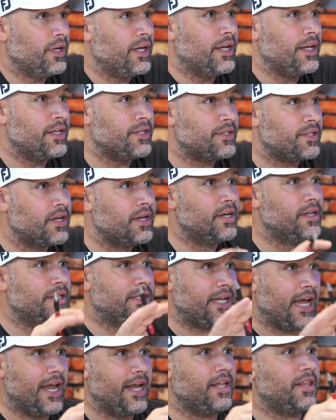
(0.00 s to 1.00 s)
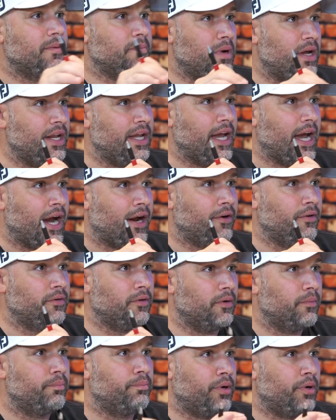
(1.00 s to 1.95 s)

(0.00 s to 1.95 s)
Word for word: is take the money out